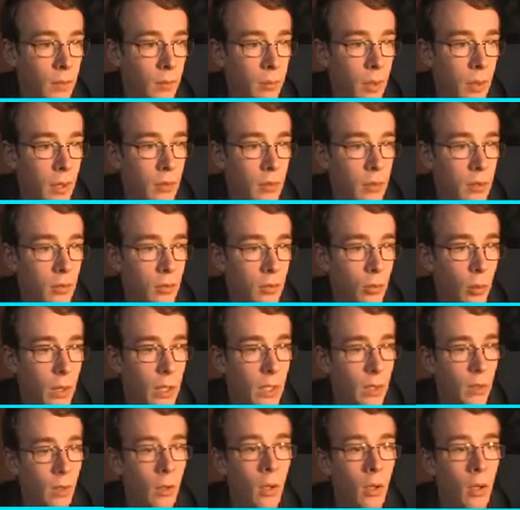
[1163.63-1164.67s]
About to use
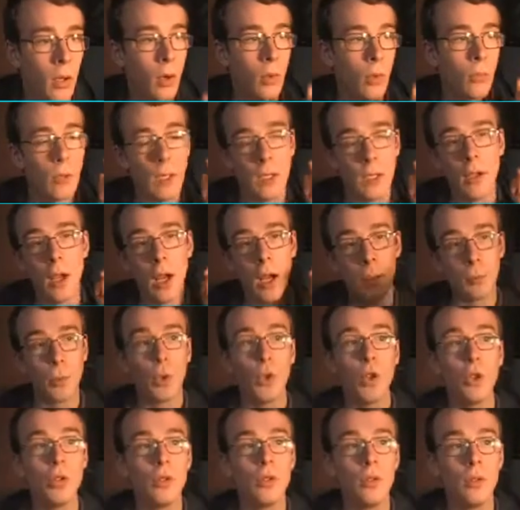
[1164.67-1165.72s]
Weedle. Right, no, I'm
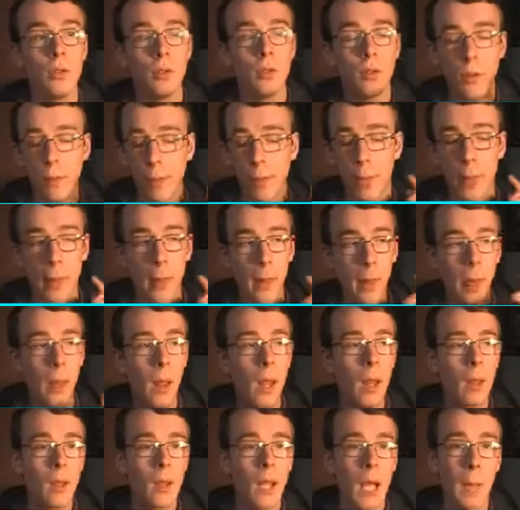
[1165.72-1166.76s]
gonna
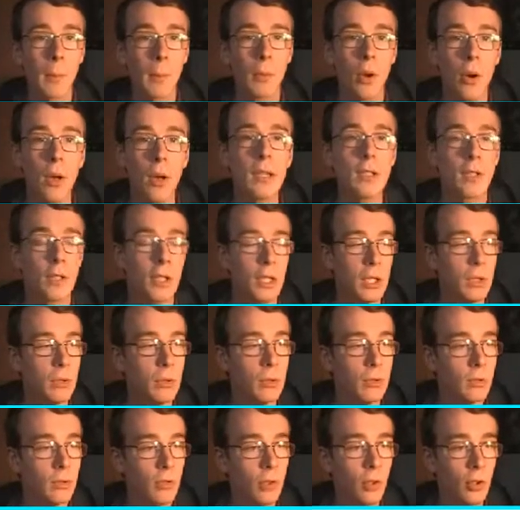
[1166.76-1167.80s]
I'm going to
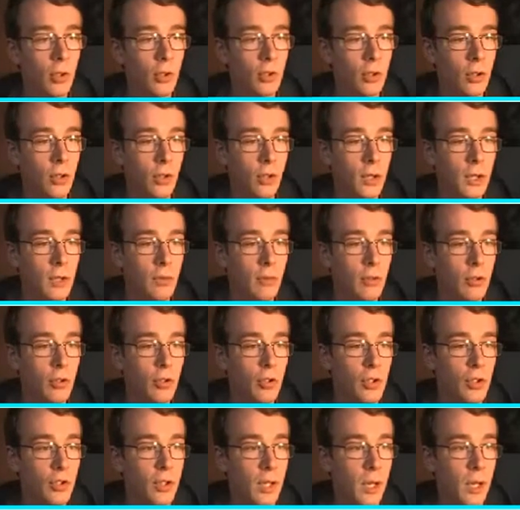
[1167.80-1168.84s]
use Gust on this one
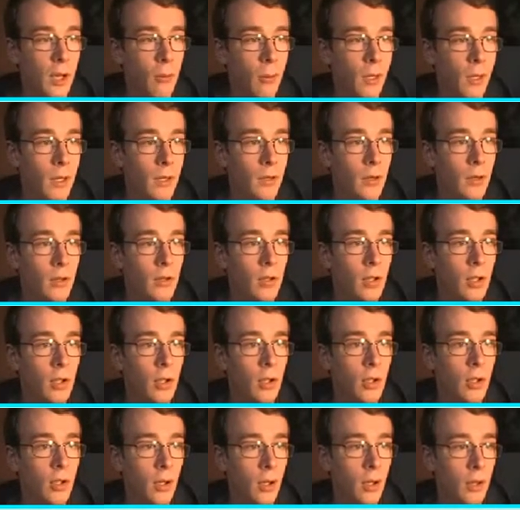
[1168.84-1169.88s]
just to see how well it does.
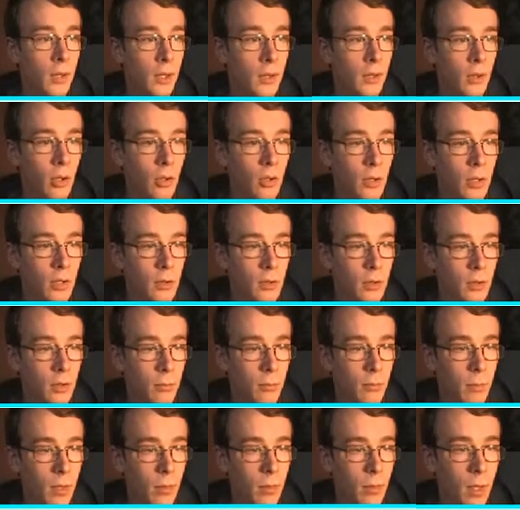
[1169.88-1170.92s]
And that dog needs to
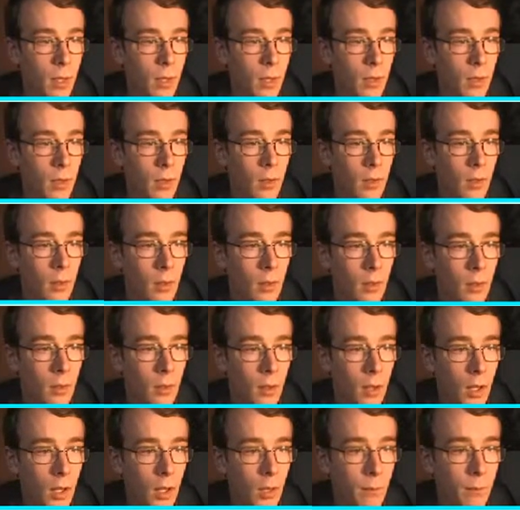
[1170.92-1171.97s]
be quiet.
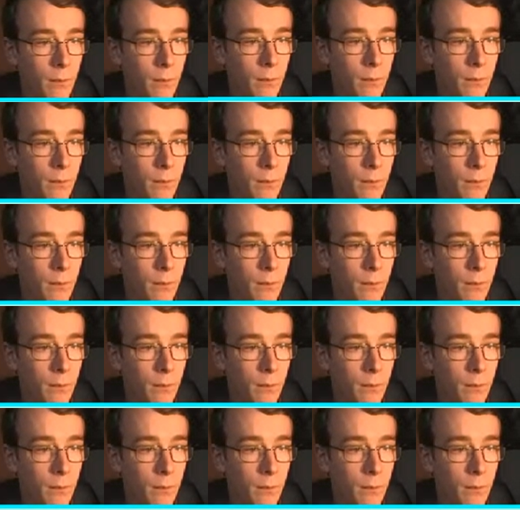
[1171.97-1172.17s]
Um,